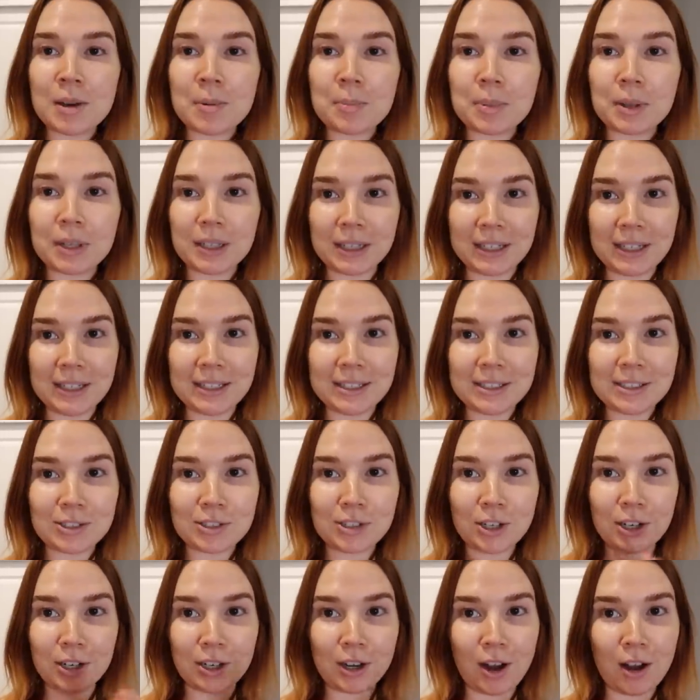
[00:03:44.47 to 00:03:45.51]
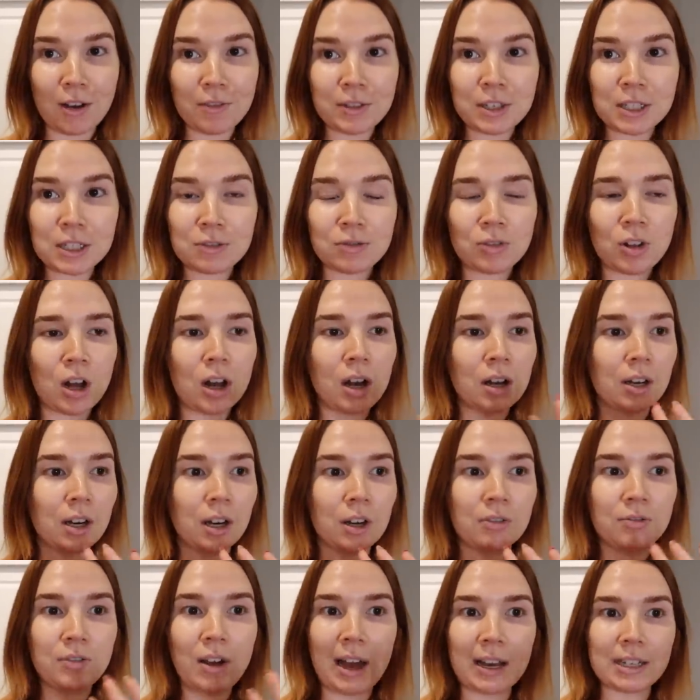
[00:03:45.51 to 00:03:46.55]
please turn off this vlog
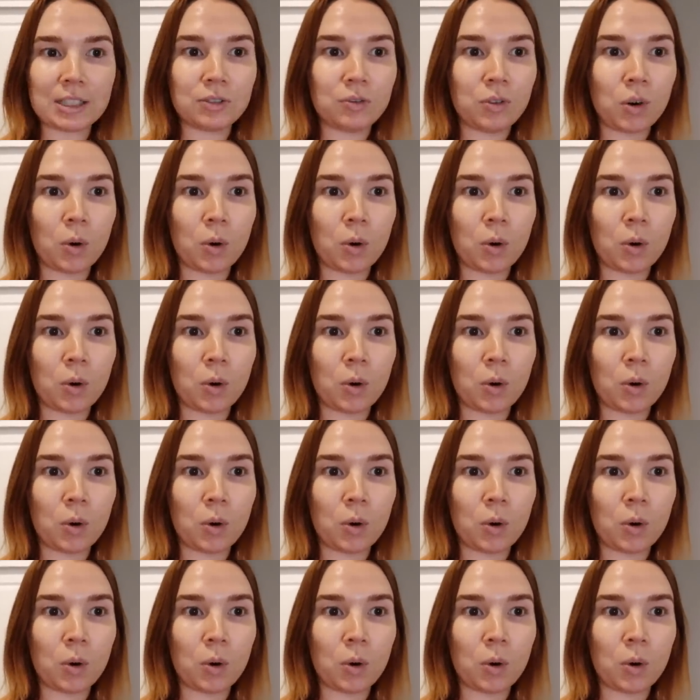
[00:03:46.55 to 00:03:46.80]
or fast